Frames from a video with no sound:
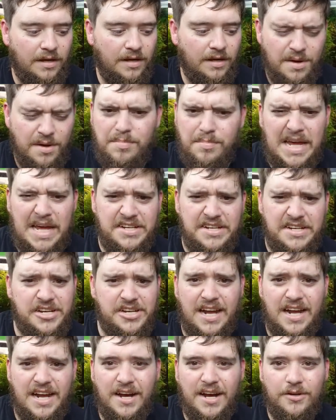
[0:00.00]
beach
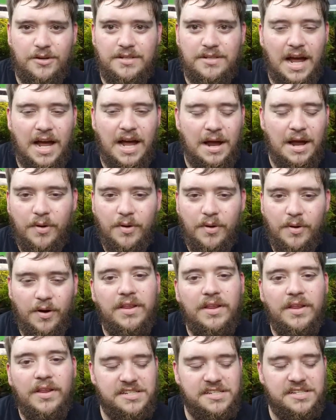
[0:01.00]
towel. I put all
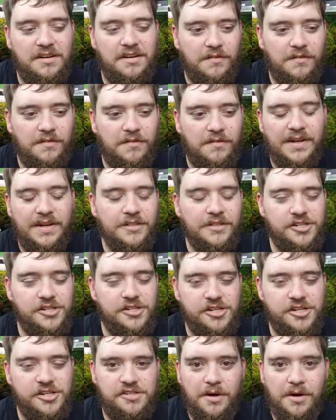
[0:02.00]
that stuff on there
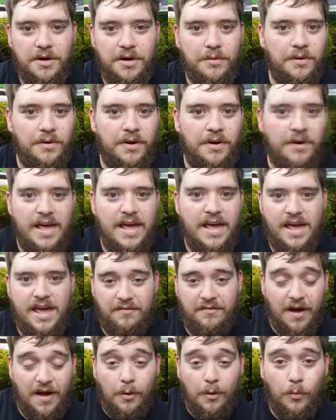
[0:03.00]
just so if
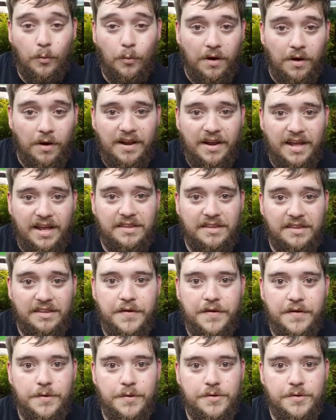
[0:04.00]
I wanted it in the
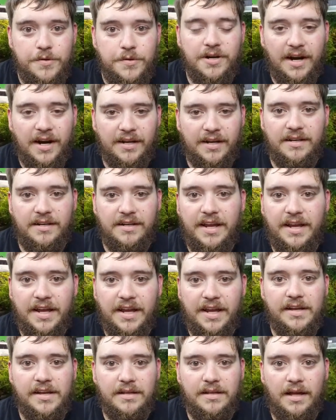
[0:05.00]
future, I could get
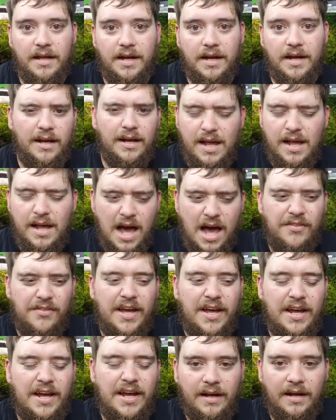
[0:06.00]
it. Like, I
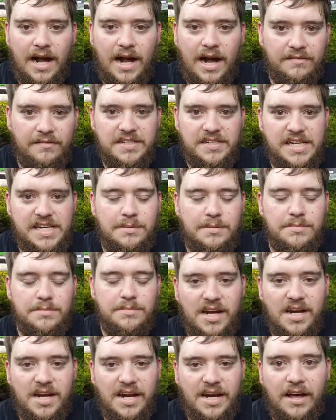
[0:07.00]
think I have a
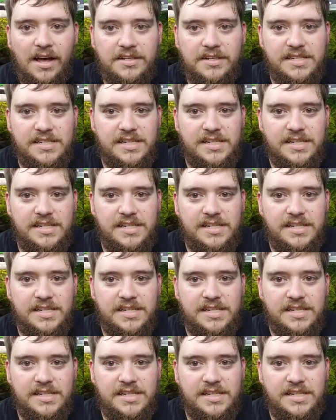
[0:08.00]
Samsung Galaxy